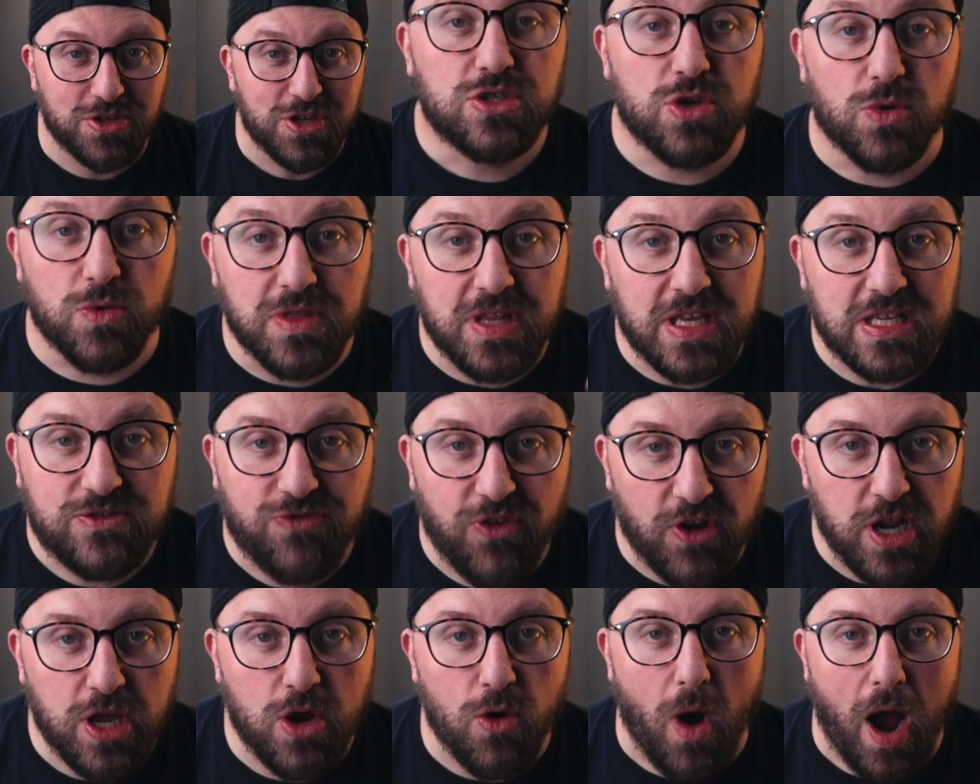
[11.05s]
So in this
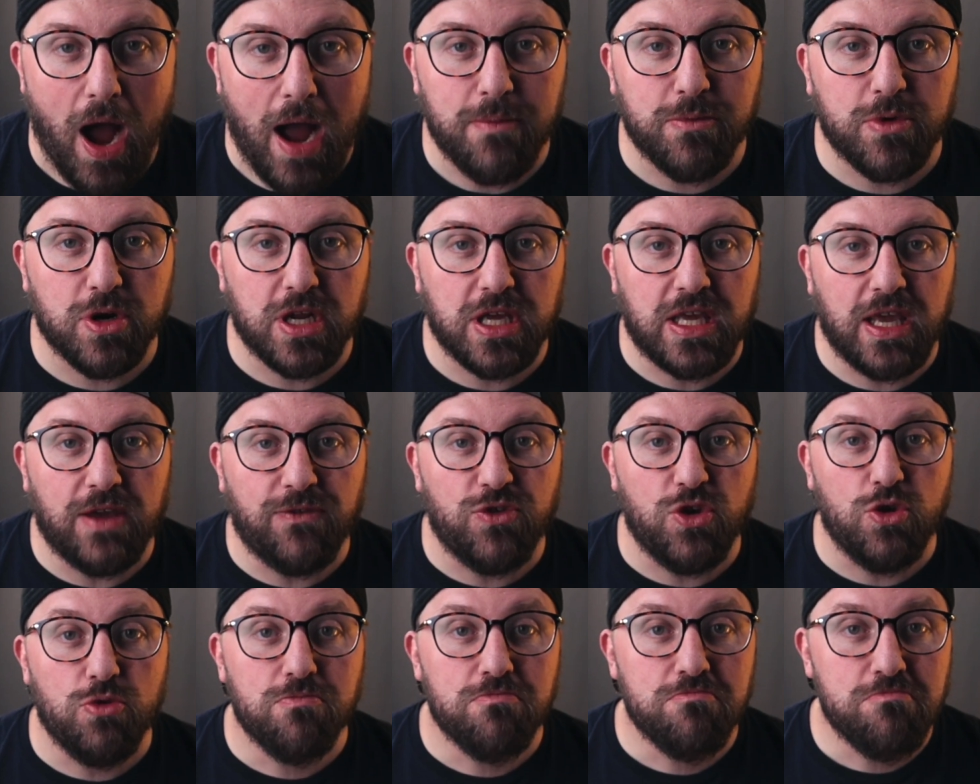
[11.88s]
video, I'm going to give
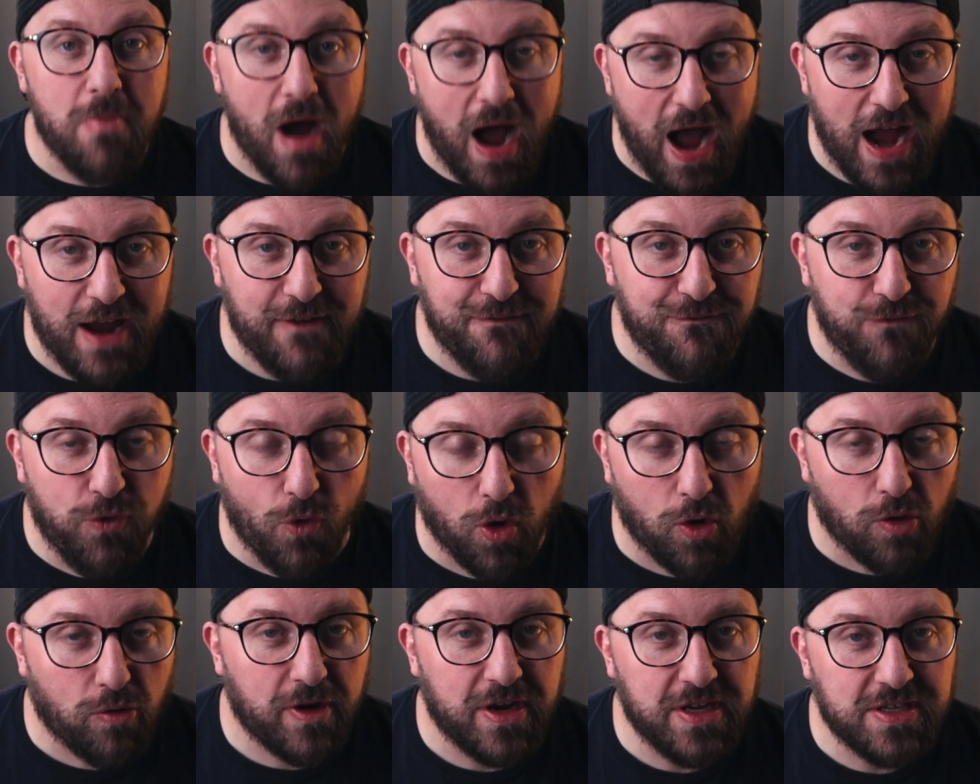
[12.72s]
you my
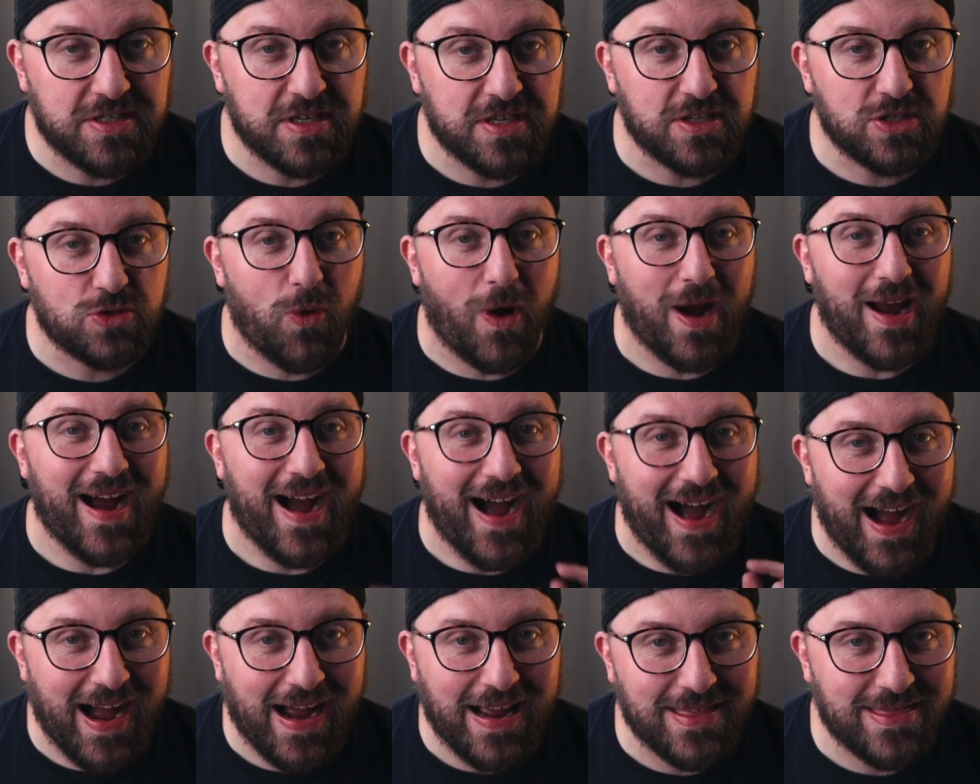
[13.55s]
four reasons why
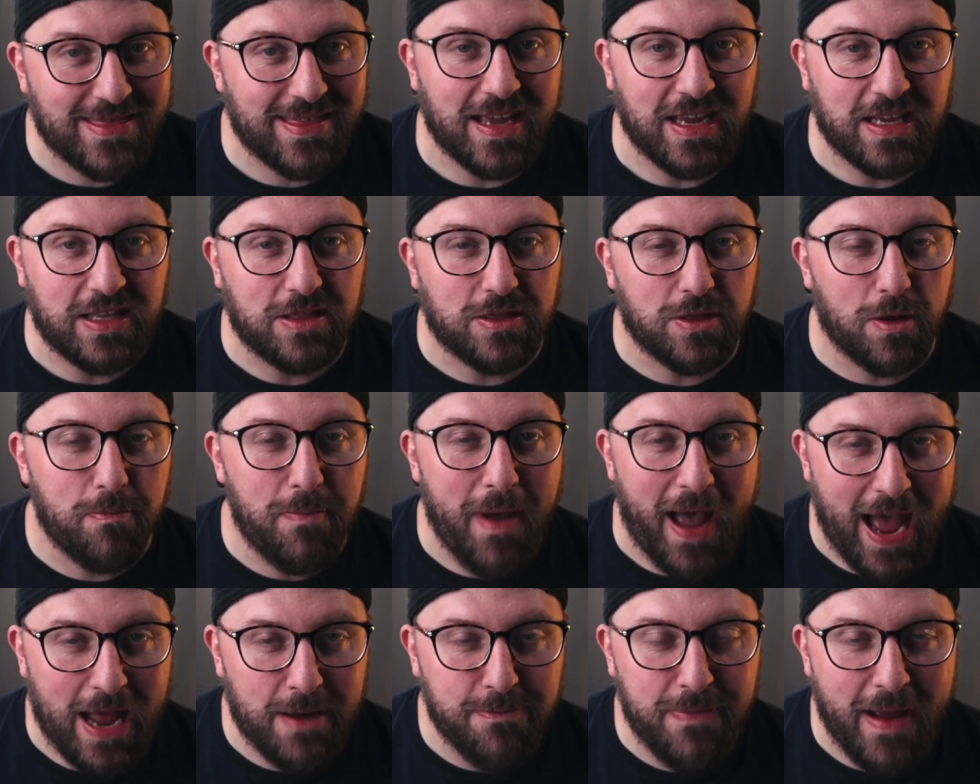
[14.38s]
I think The
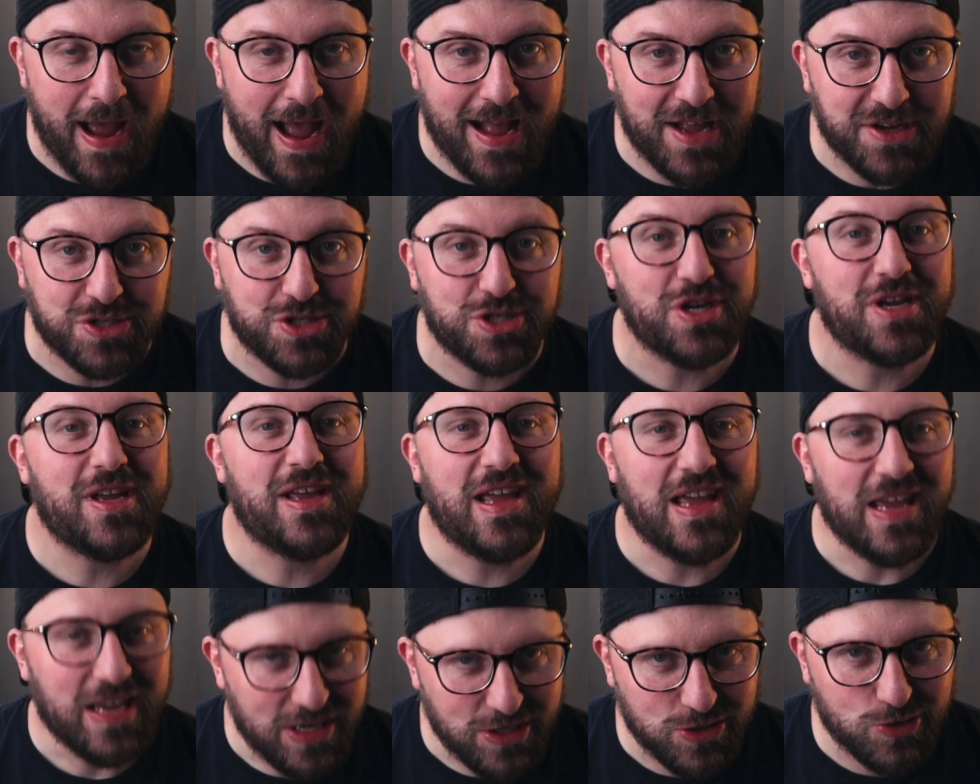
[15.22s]
Bad Batch
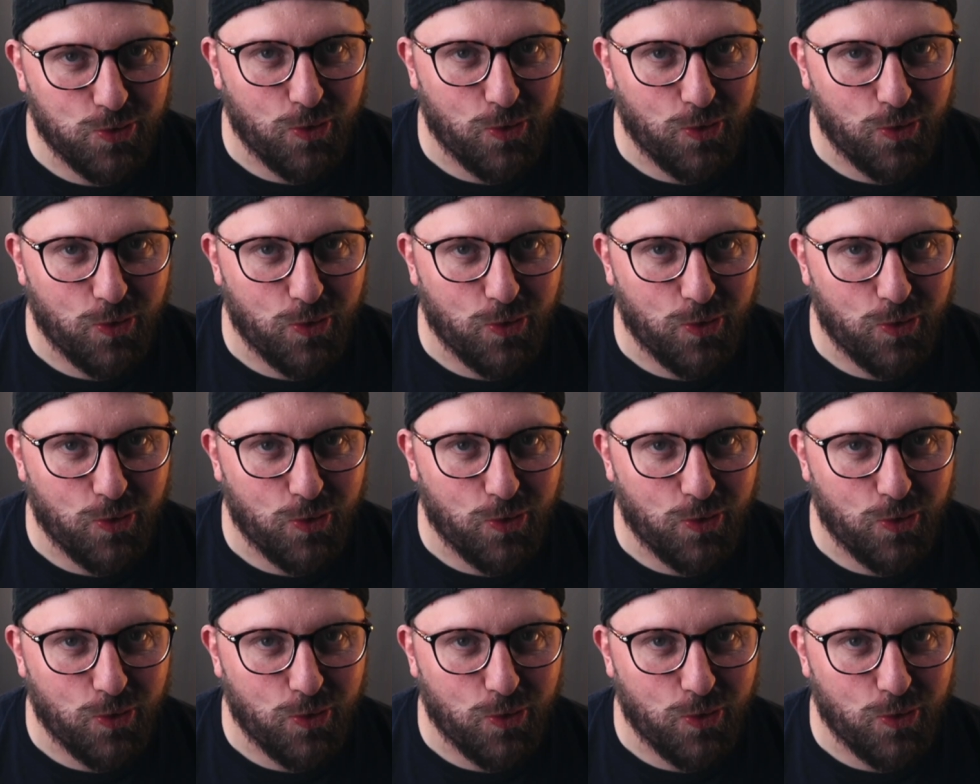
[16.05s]
is